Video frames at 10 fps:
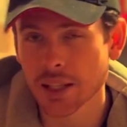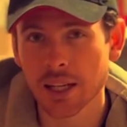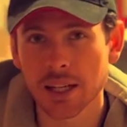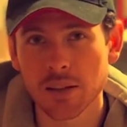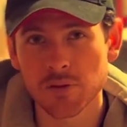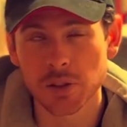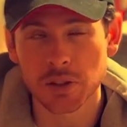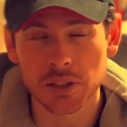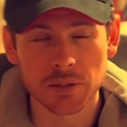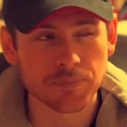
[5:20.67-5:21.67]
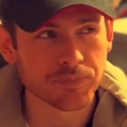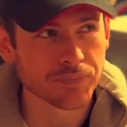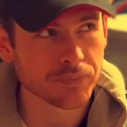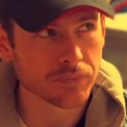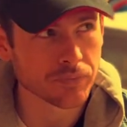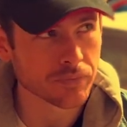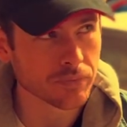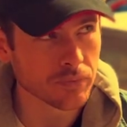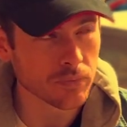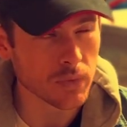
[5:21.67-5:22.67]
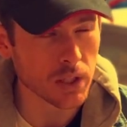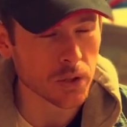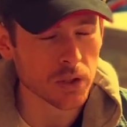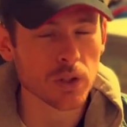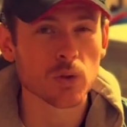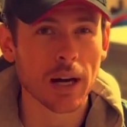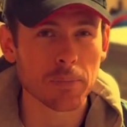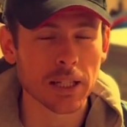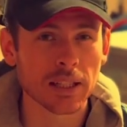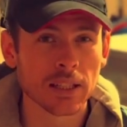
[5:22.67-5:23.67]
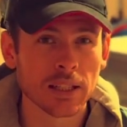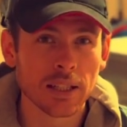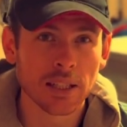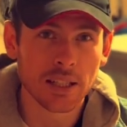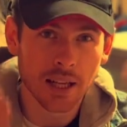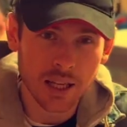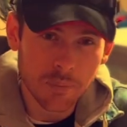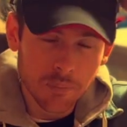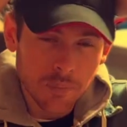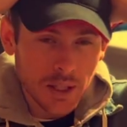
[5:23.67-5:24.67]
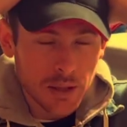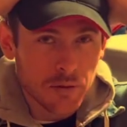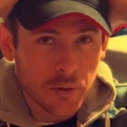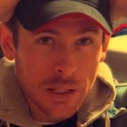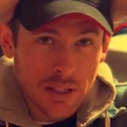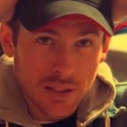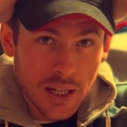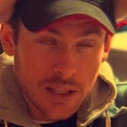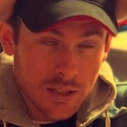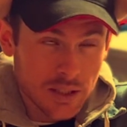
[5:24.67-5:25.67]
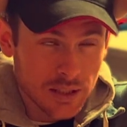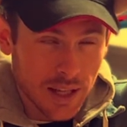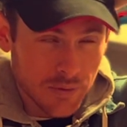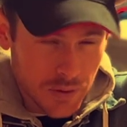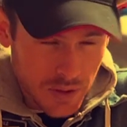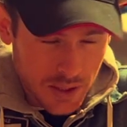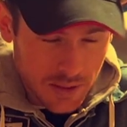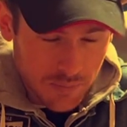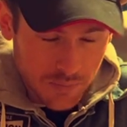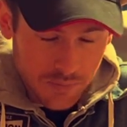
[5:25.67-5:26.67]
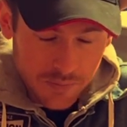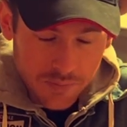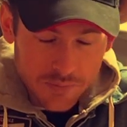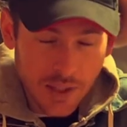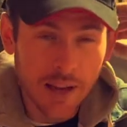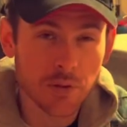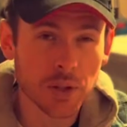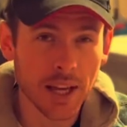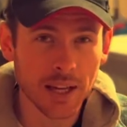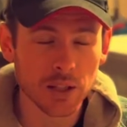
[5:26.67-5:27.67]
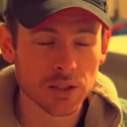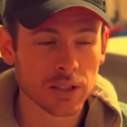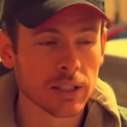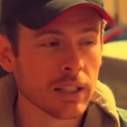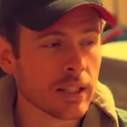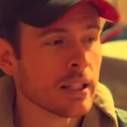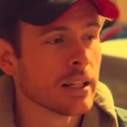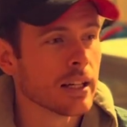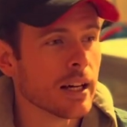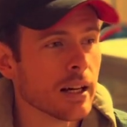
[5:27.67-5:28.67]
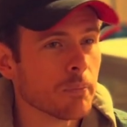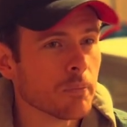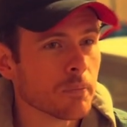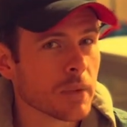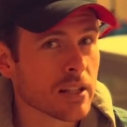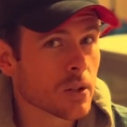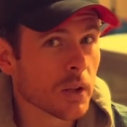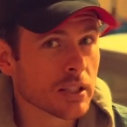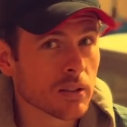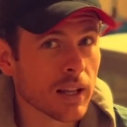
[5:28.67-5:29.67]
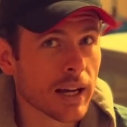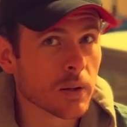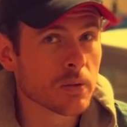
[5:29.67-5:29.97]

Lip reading: Can-N filter, just a drop-in, and the free exhaust after the headers. That's all that's allowed.